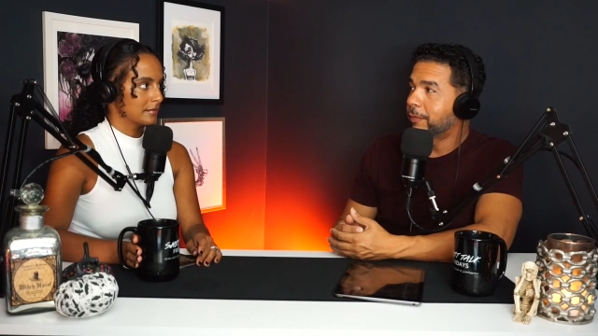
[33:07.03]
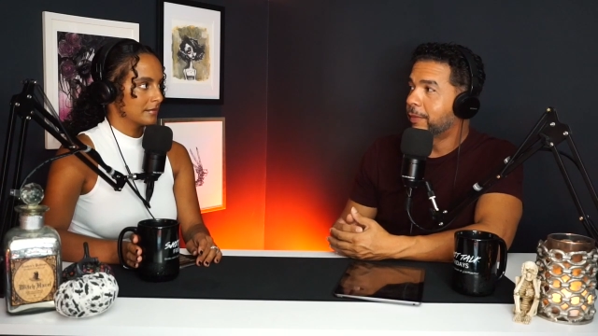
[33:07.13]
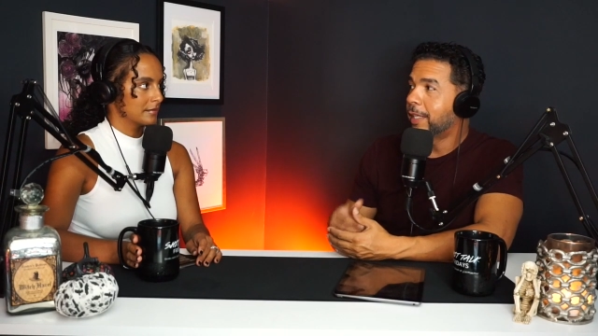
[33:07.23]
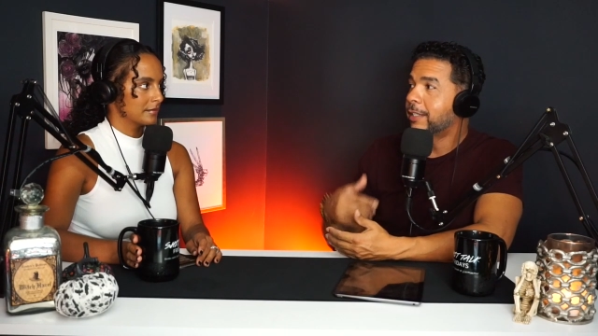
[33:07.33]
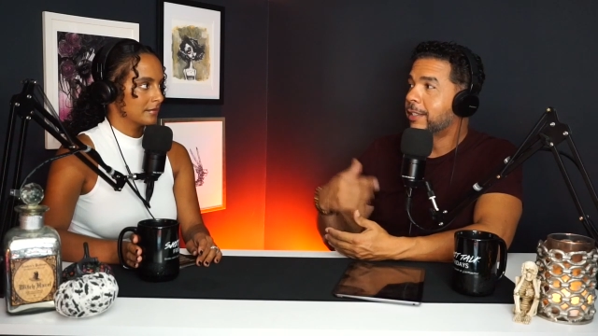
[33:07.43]

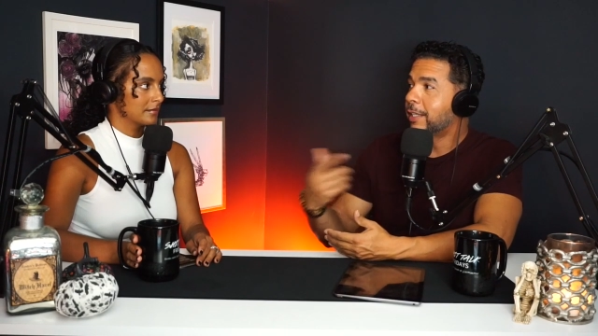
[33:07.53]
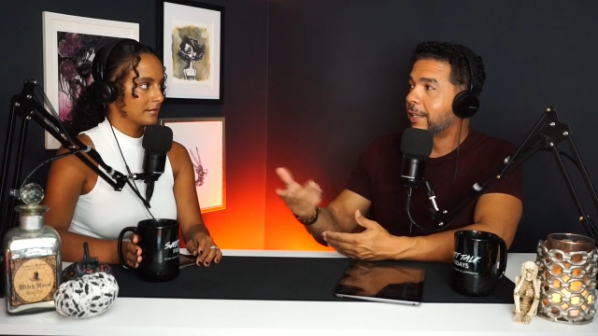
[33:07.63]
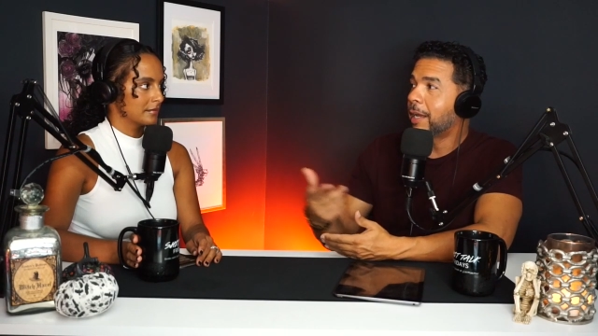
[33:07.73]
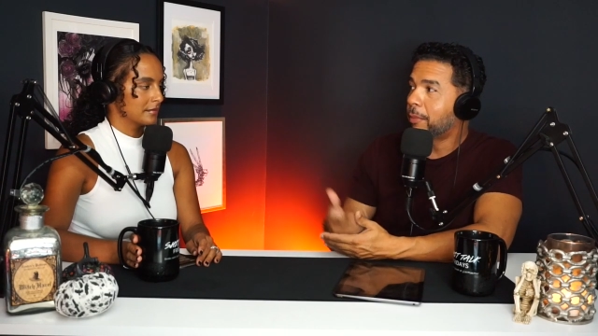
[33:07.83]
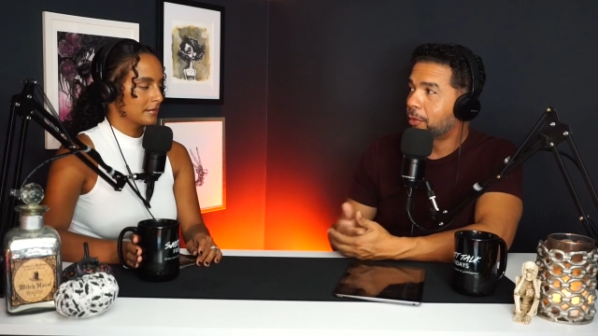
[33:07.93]
Speaker 1: They see
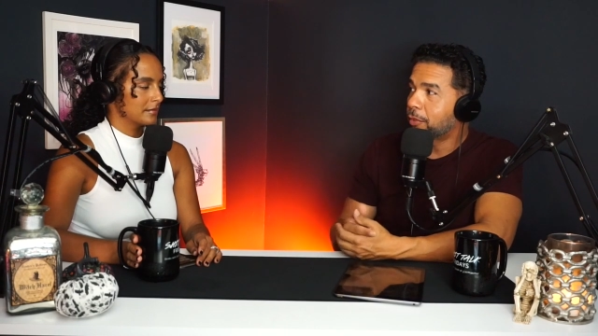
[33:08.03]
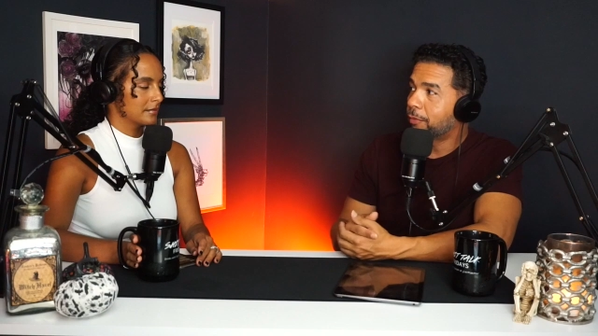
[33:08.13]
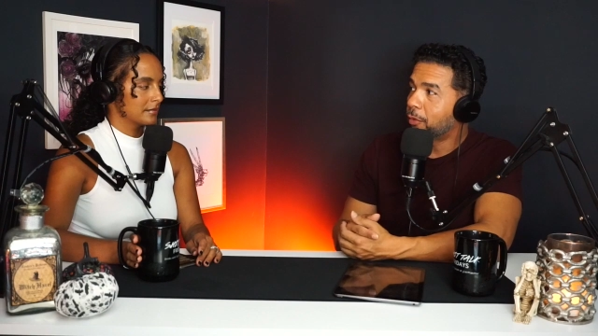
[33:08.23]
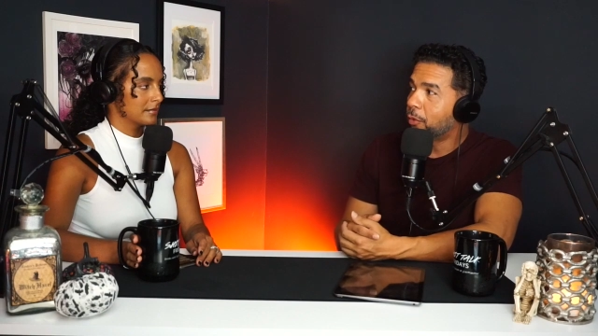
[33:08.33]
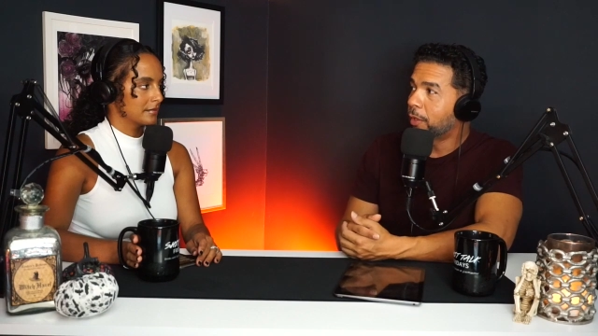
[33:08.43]
that
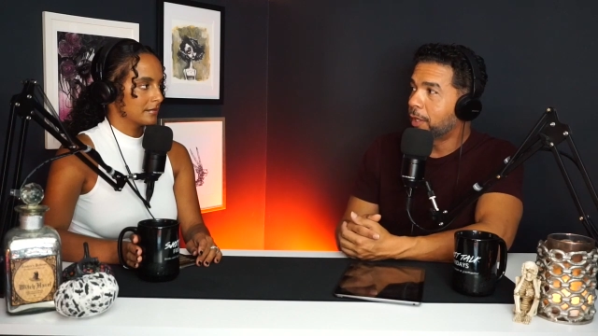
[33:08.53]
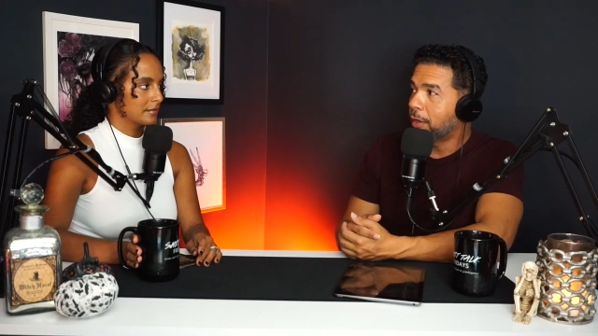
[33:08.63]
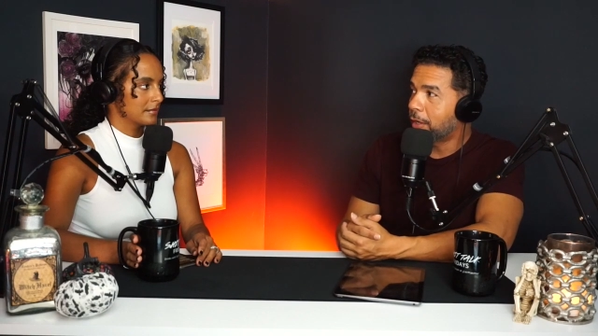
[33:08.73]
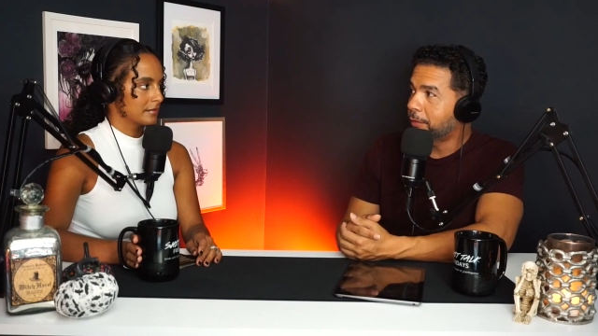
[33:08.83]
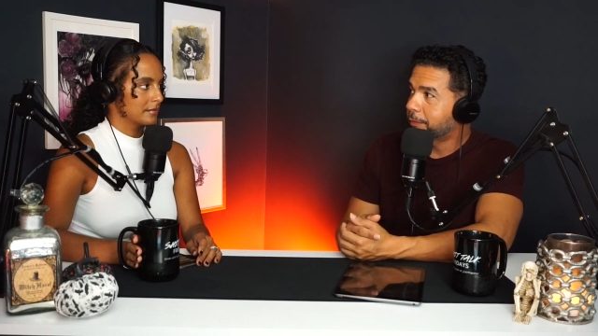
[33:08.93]
person for who they
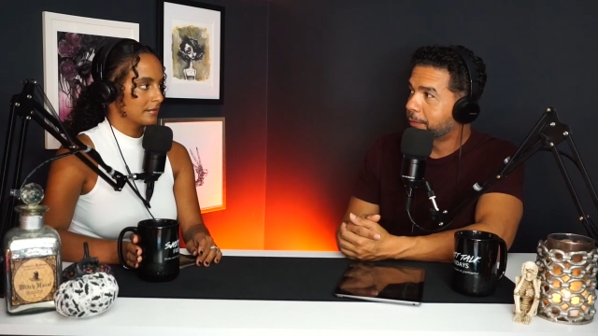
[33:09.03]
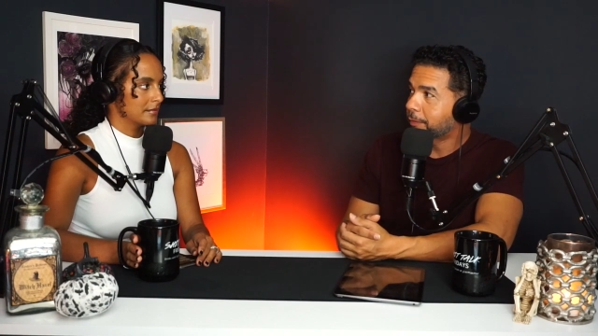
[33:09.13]
are.